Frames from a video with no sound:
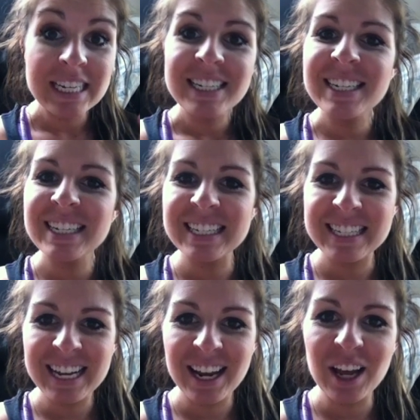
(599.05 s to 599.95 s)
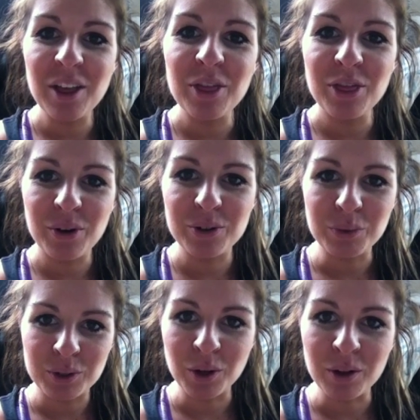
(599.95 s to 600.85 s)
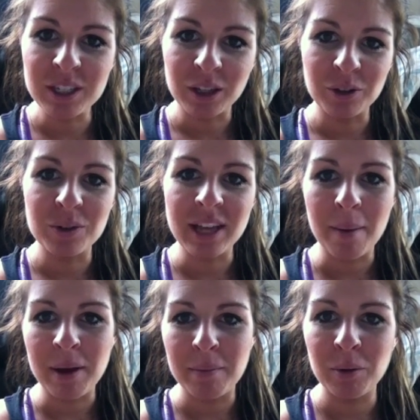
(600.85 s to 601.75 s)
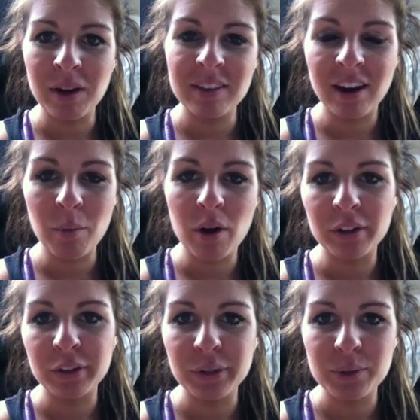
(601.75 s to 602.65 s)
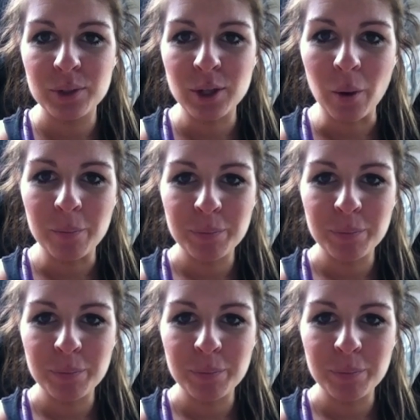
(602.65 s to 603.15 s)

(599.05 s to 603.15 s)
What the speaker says: to see those results and lose that baby weight that I want to lose. So